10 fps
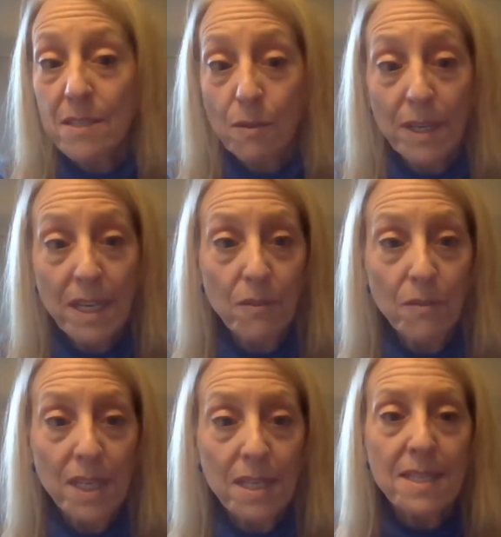credit
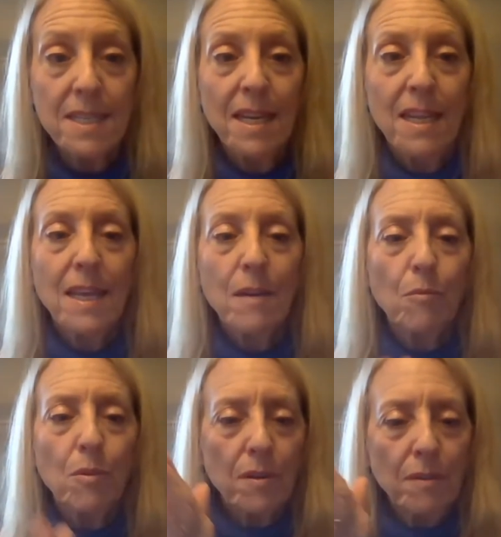unions that
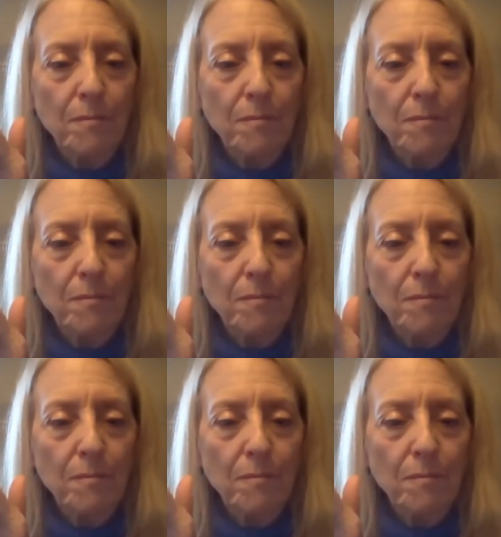were